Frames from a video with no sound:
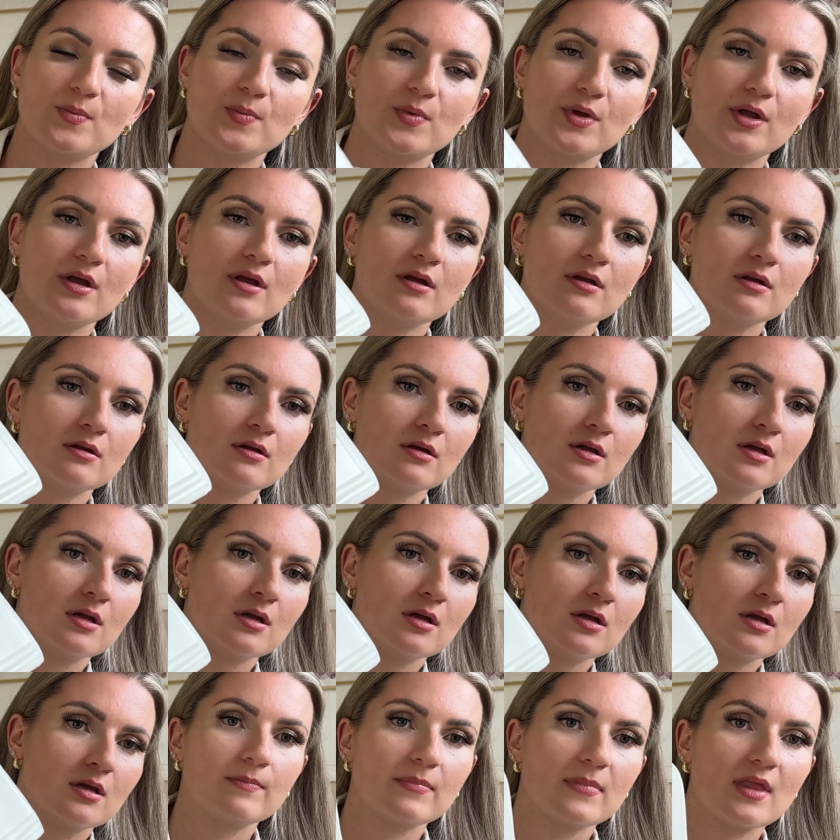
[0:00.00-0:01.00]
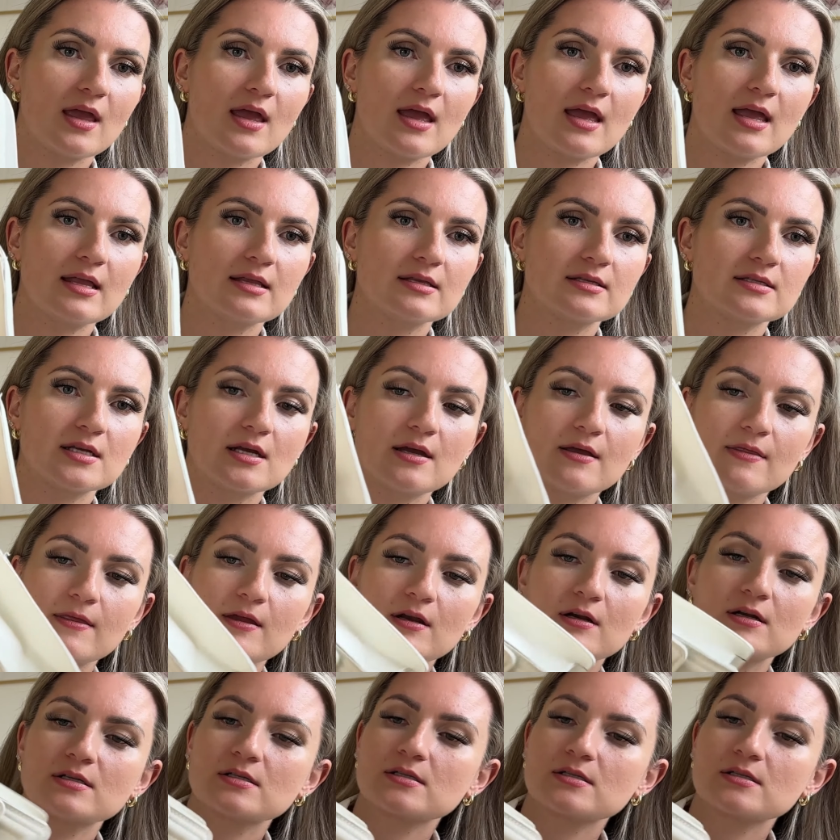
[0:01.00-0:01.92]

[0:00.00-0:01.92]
a bit. And uh, there are